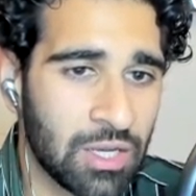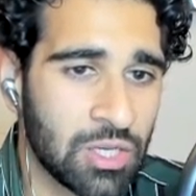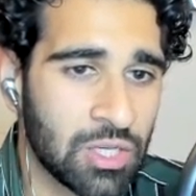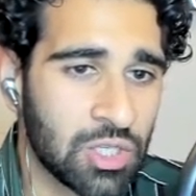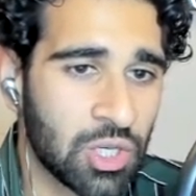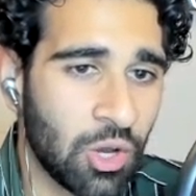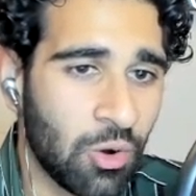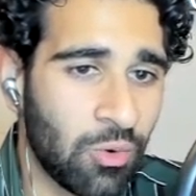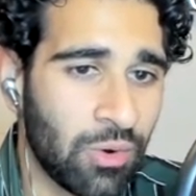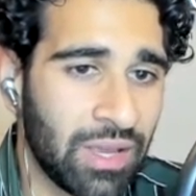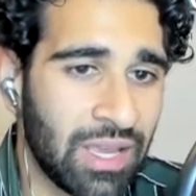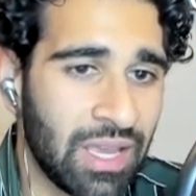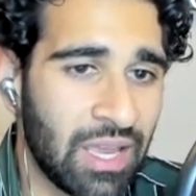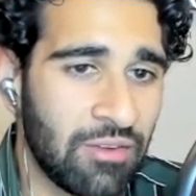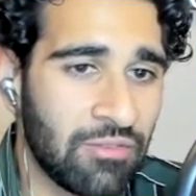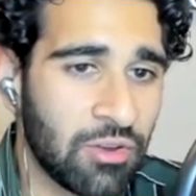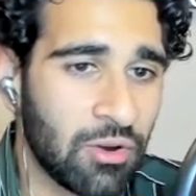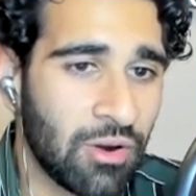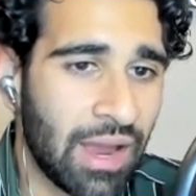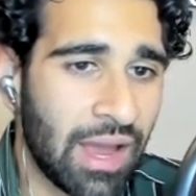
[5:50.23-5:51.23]
So
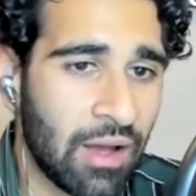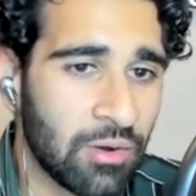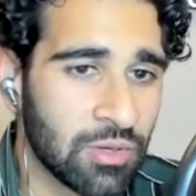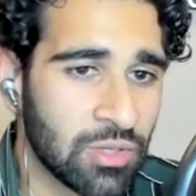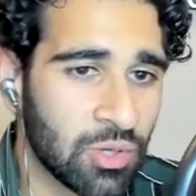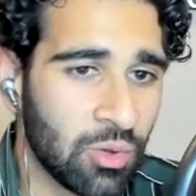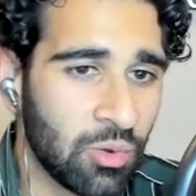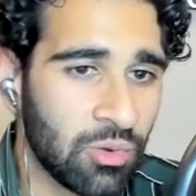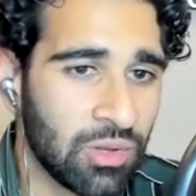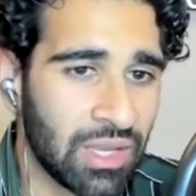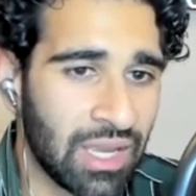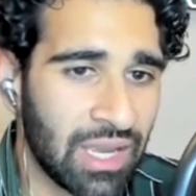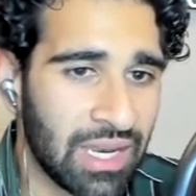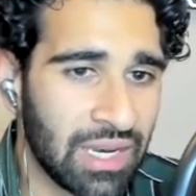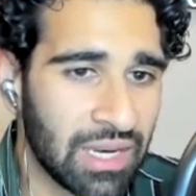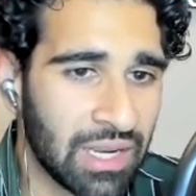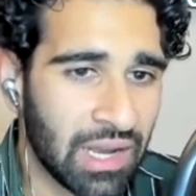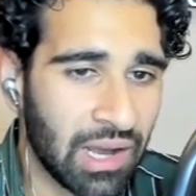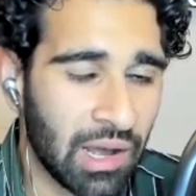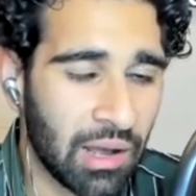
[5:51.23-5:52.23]
if your household
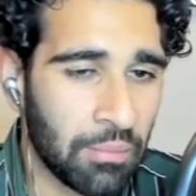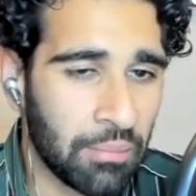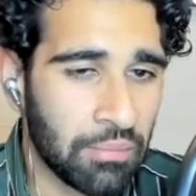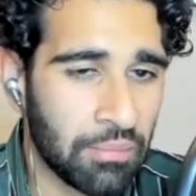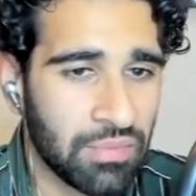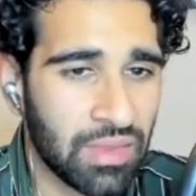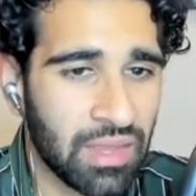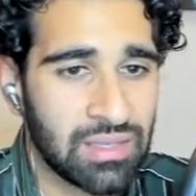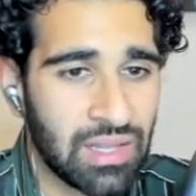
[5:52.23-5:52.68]
income,